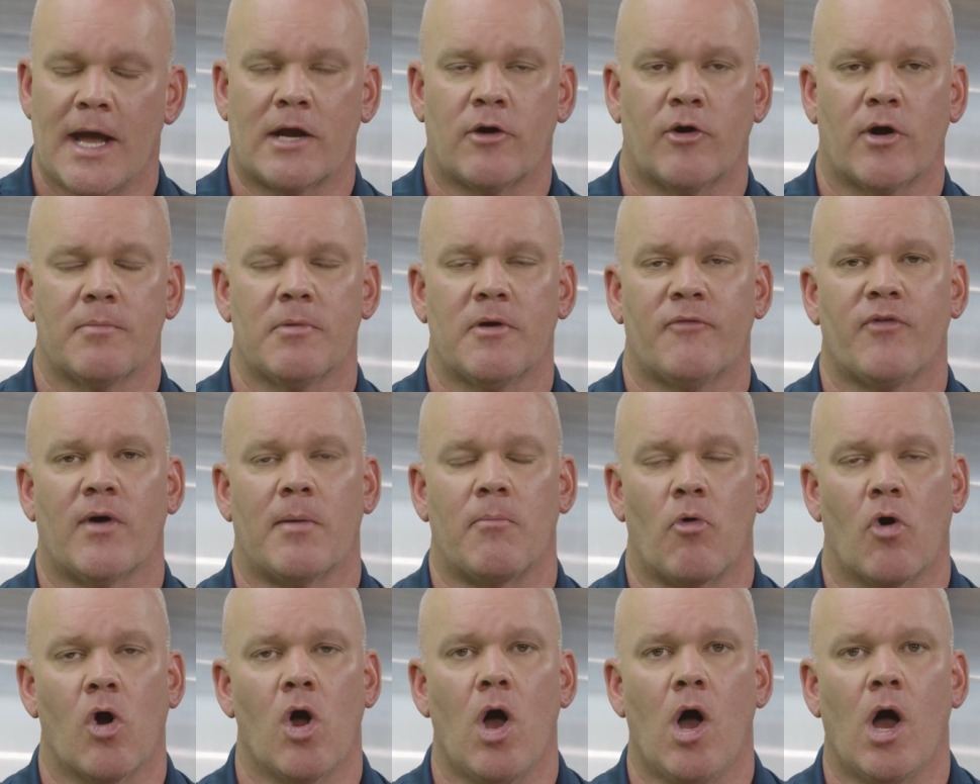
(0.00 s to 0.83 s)
correct me if
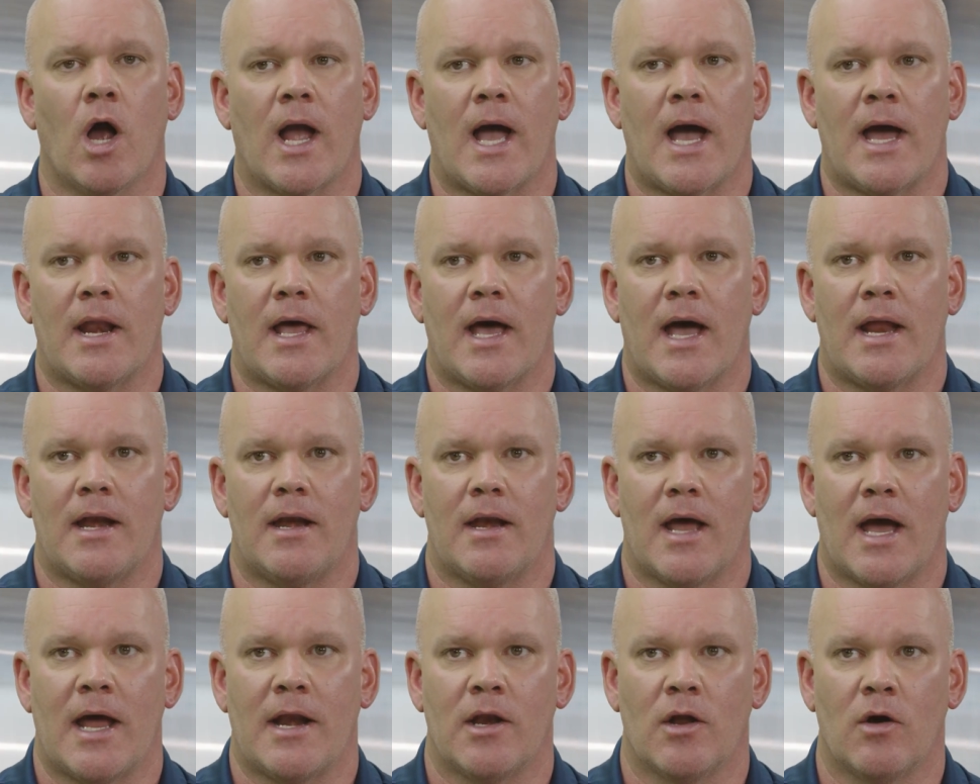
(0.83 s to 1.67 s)
I'm wrong.
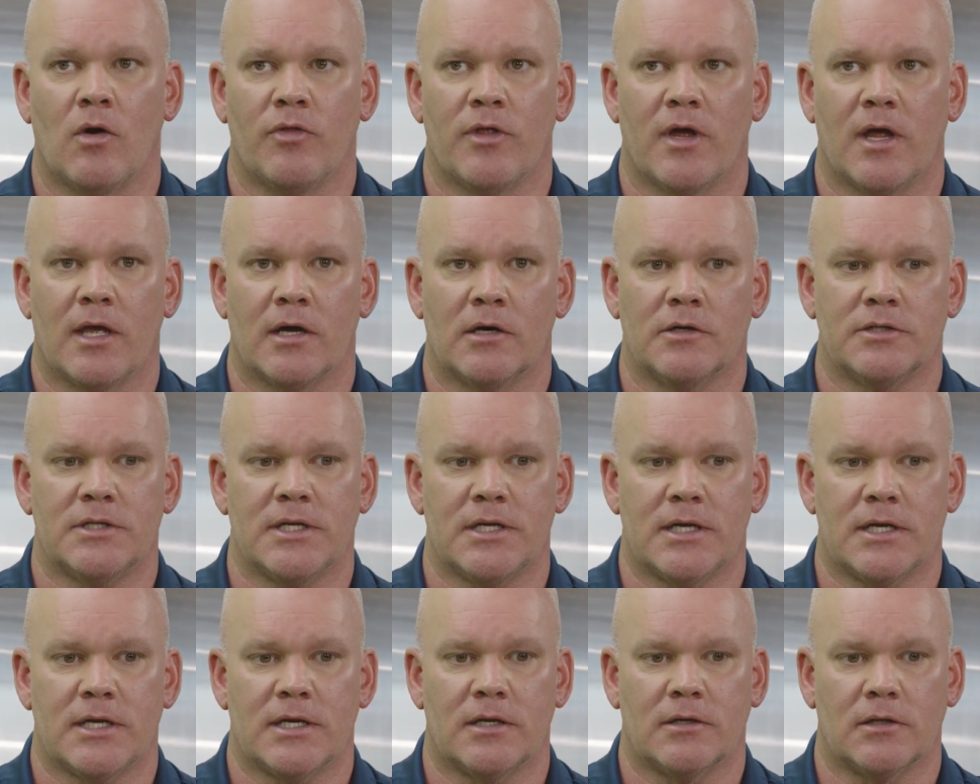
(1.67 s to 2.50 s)
I know that
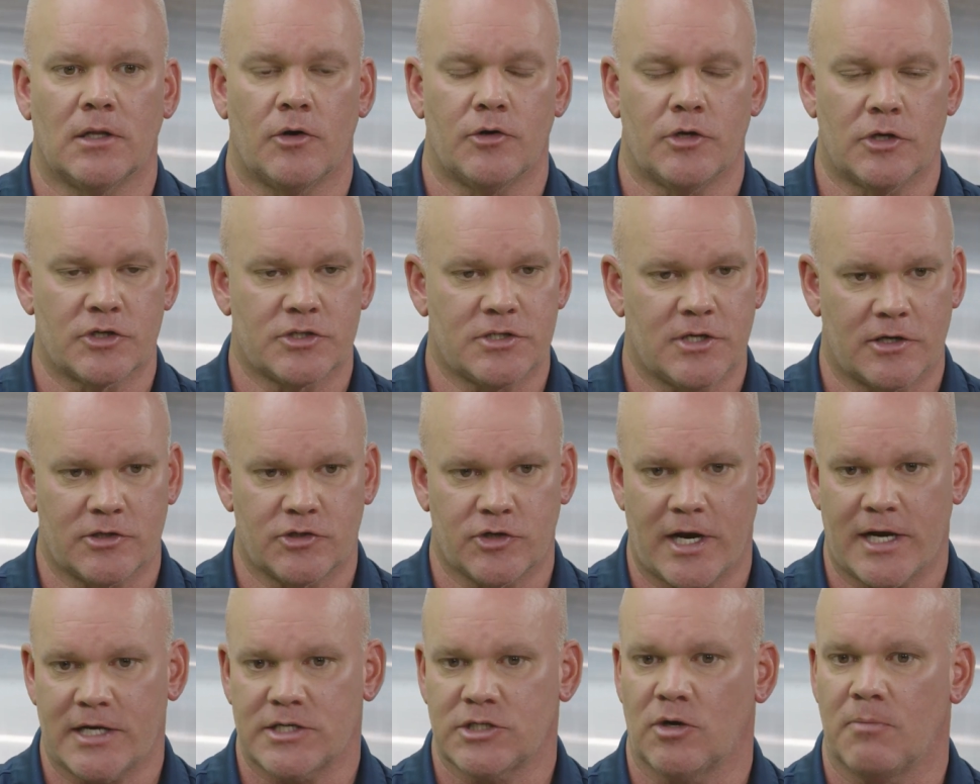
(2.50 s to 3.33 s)
LDN, low-dose
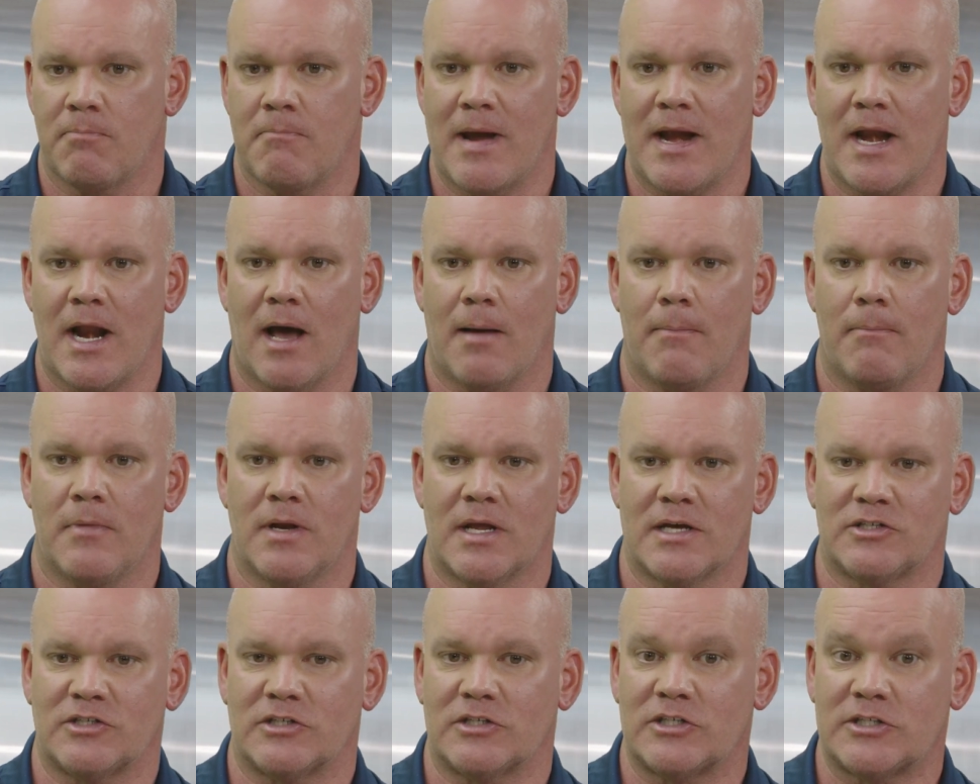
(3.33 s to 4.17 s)
naltrexone, may not
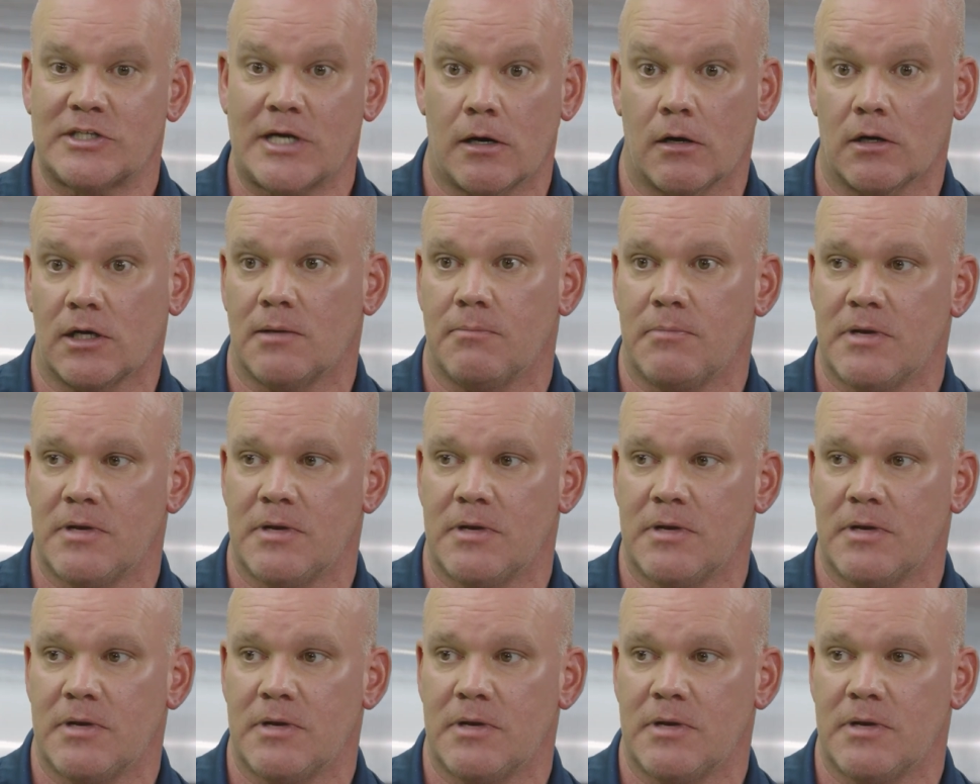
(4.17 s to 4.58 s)
necessarily